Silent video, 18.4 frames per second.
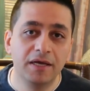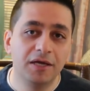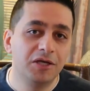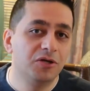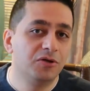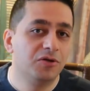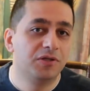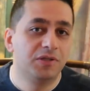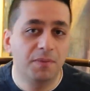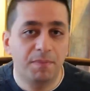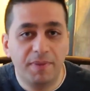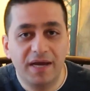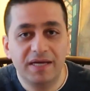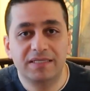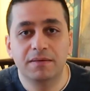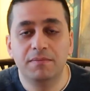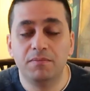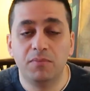the
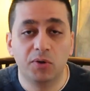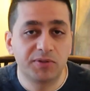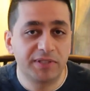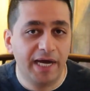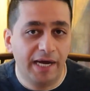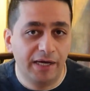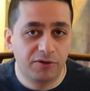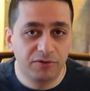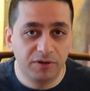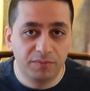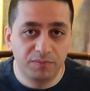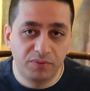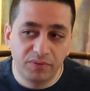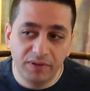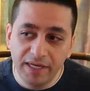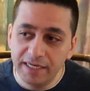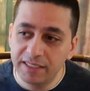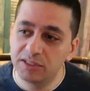best and most accurate
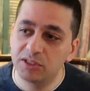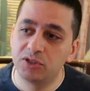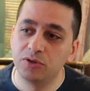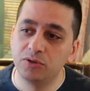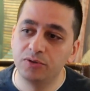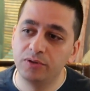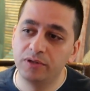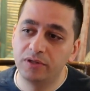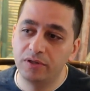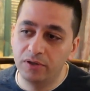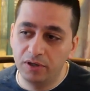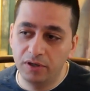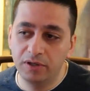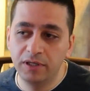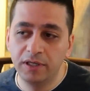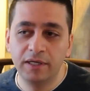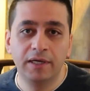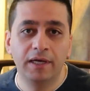place to
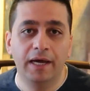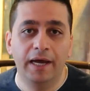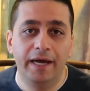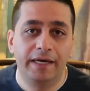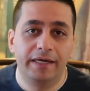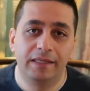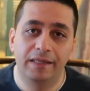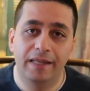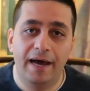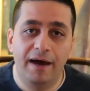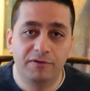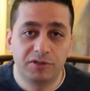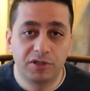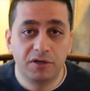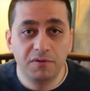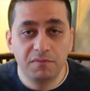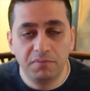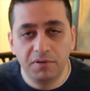learn cloud
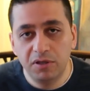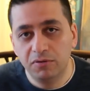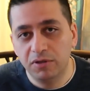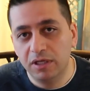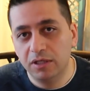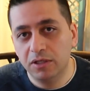computing.